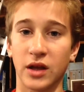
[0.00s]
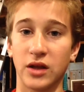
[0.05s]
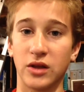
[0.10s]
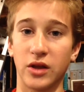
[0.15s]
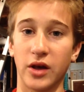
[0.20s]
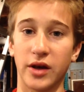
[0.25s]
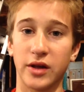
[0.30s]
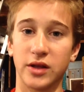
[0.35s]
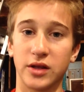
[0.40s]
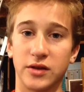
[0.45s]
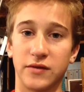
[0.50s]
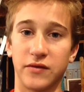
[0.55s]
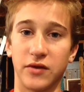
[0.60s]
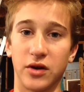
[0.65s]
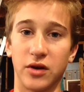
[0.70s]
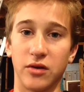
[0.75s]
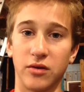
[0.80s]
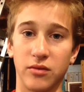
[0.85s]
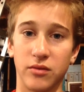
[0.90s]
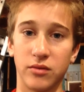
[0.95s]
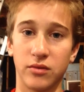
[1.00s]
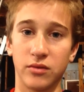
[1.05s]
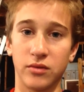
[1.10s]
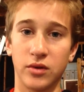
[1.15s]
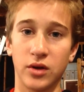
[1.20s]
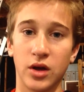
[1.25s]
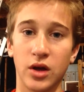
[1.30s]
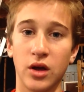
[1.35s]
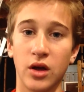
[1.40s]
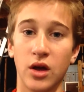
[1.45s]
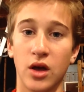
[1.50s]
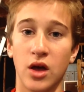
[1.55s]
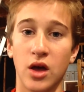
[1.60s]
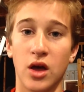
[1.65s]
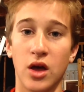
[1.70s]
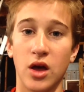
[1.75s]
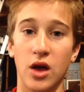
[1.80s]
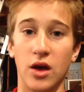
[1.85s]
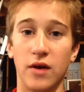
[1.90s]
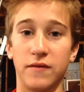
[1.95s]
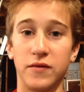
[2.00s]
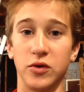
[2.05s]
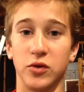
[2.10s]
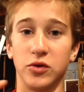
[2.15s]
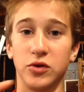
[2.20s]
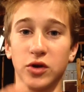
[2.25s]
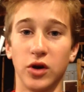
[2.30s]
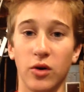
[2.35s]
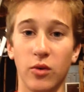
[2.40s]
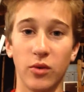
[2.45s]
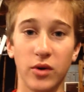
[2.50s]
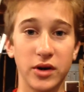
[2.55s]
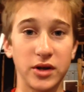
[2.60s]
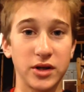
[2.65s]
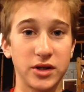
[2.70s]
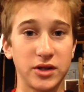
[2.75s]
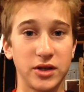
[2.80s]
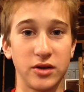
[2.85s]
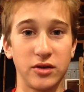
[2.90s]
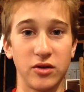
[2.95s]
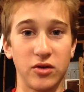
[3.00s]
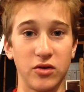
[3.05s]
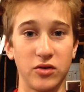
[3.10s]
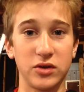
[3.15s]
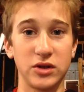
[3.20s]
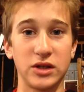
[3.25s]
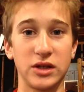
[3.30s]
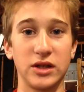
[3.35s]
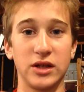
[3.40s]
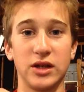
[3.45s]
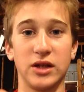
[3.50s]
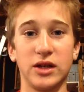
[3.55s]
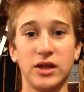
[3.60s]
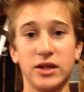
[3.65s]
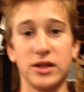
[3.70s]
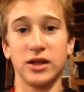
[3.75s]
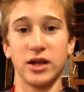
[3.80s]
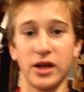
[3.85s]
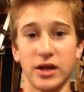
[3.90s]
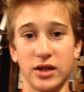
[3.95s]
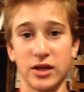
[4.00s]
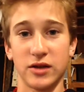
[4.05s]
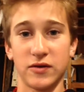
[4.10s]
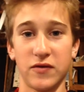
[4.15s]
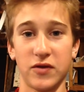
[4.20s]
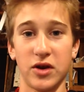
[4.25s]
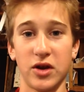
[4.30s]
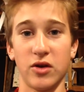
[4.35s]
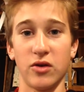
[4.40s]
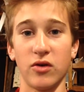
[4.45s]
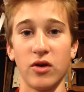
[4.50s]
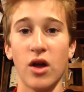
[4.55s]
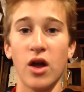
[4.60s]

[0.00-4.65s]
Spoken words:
like this video. If you don't want to see those, dislike this video.